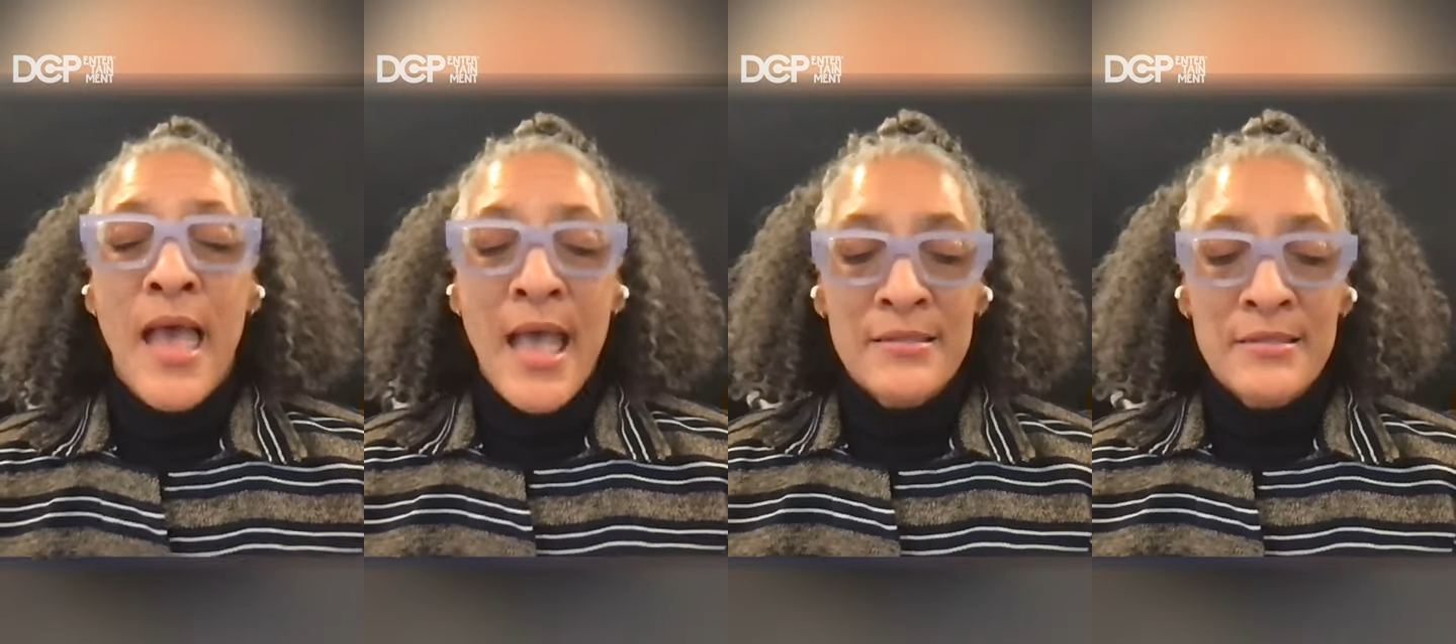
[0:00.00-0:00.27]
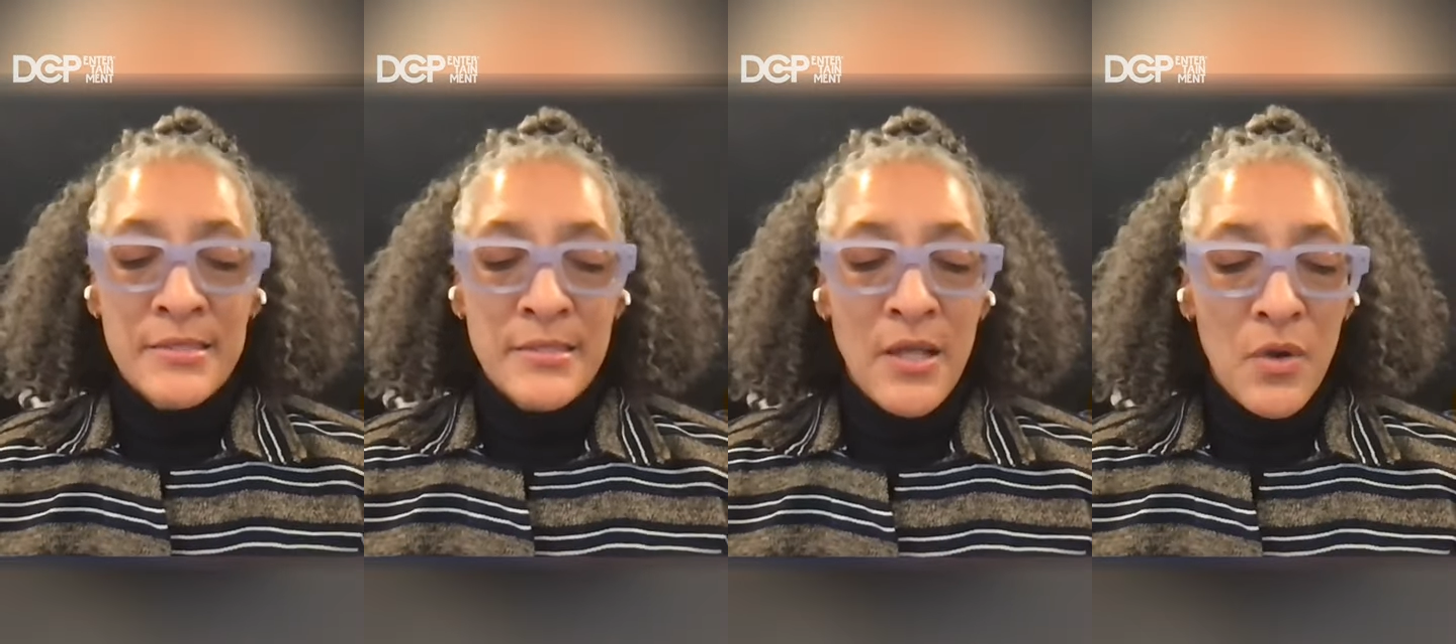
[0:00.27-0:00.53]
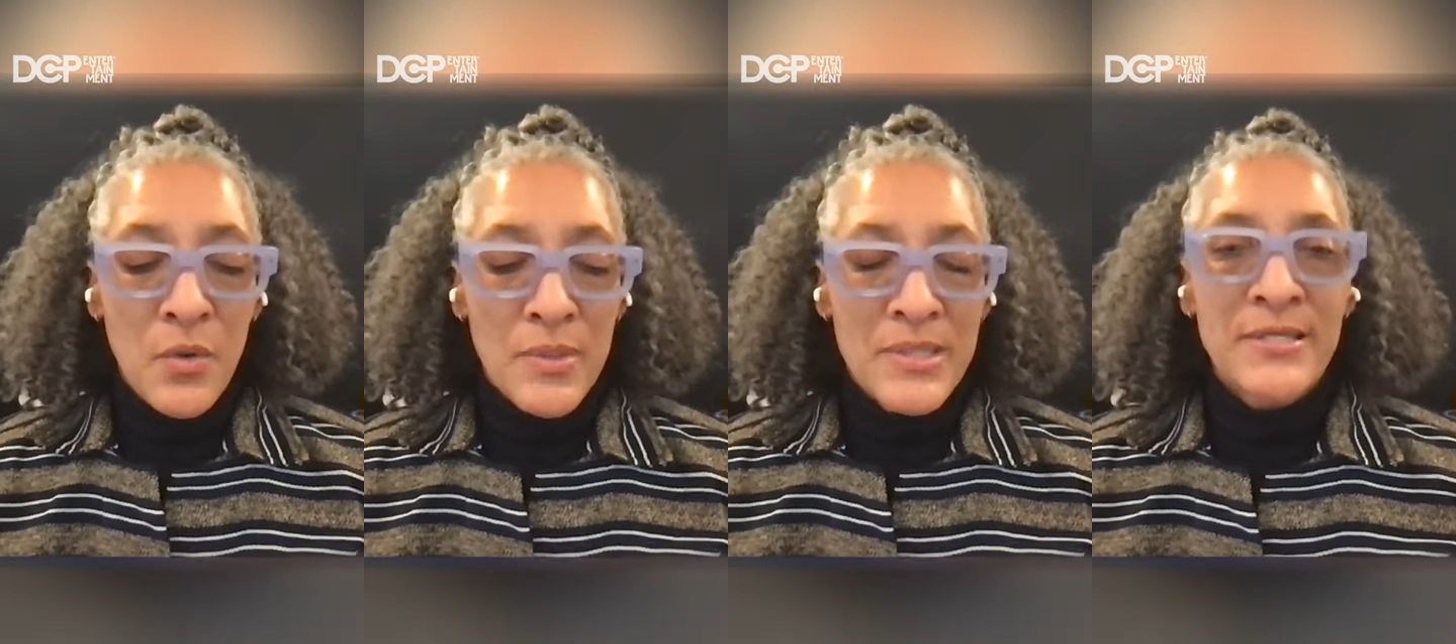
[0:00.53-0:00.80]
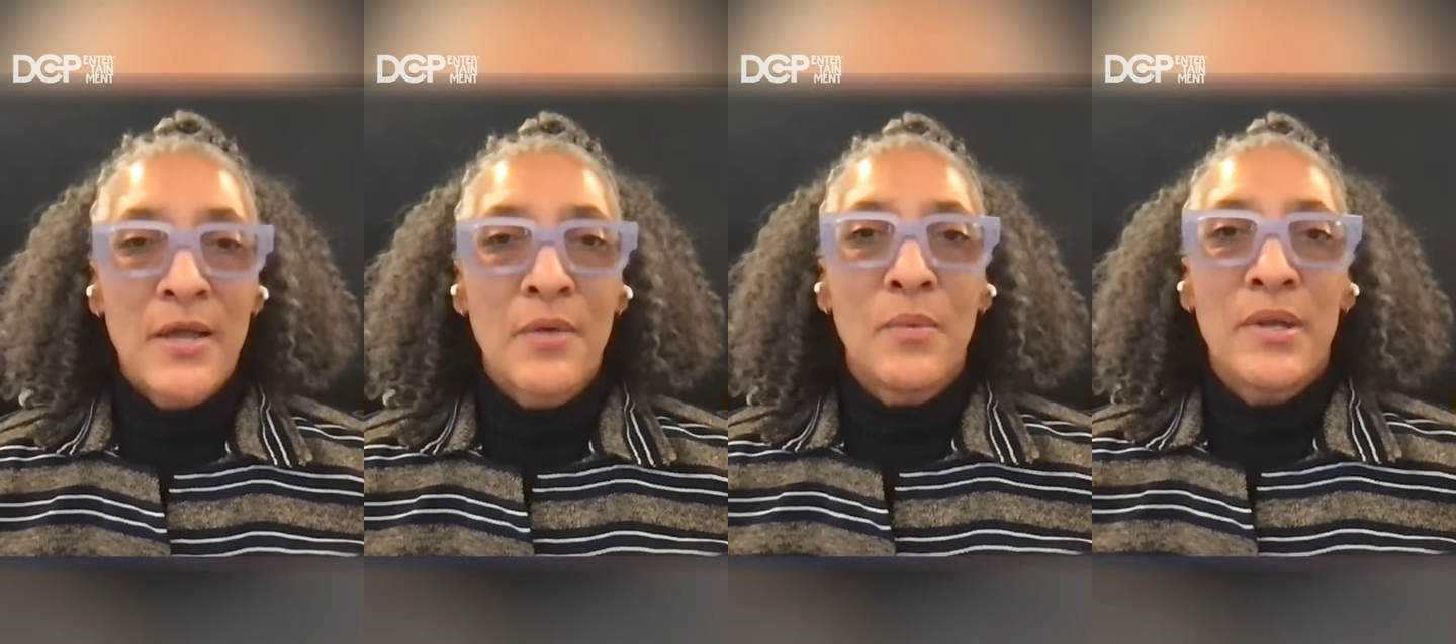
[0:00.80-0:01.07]
And so when
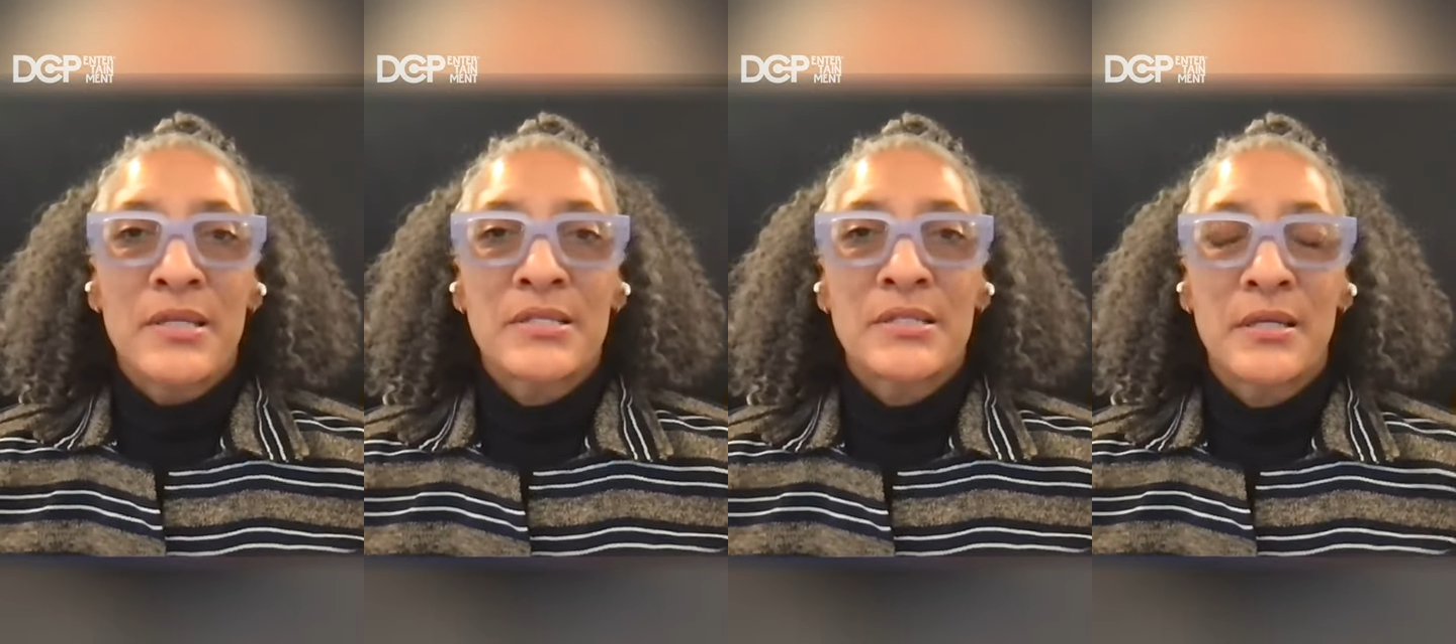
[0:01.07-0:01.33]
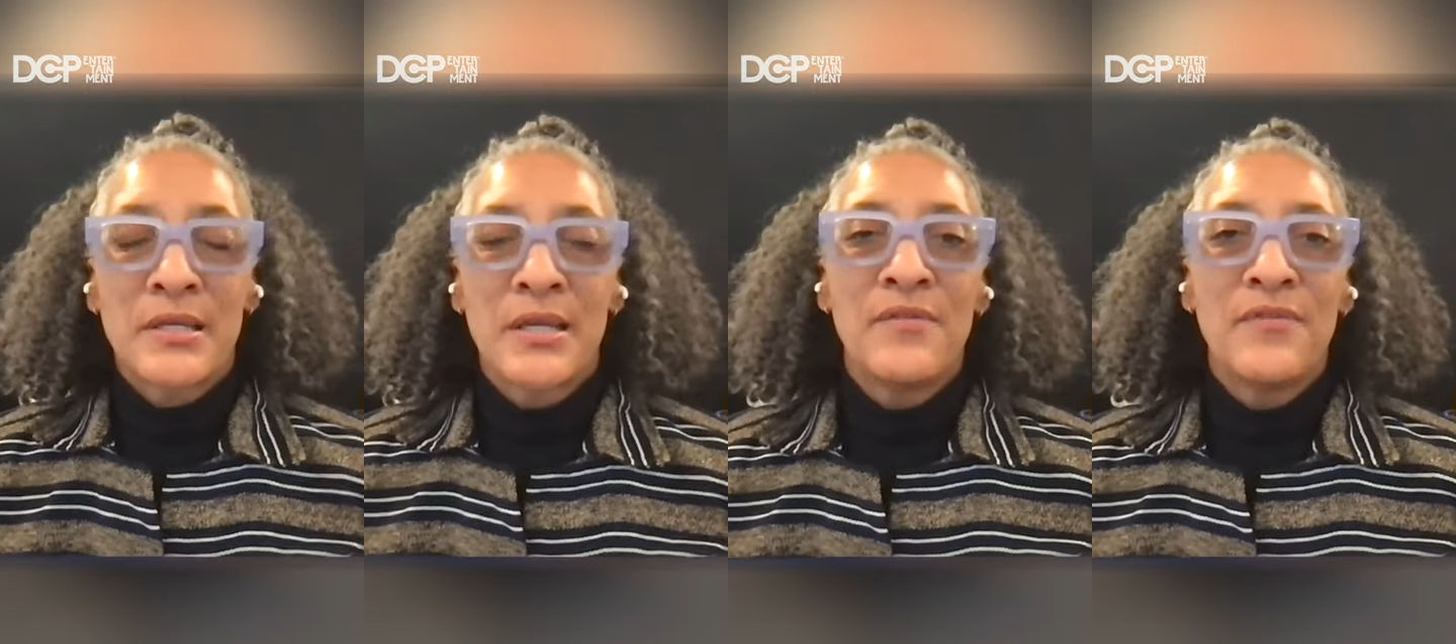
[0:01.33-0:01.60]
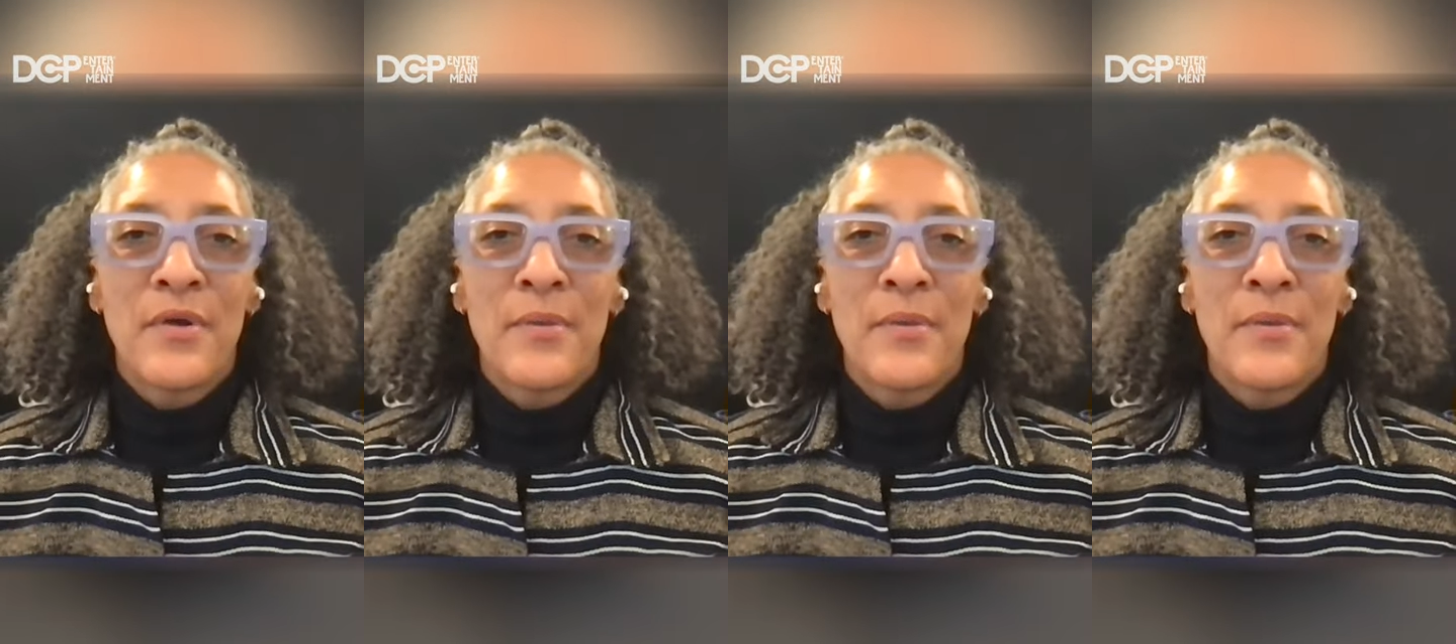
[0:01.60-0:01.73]
someone is cooking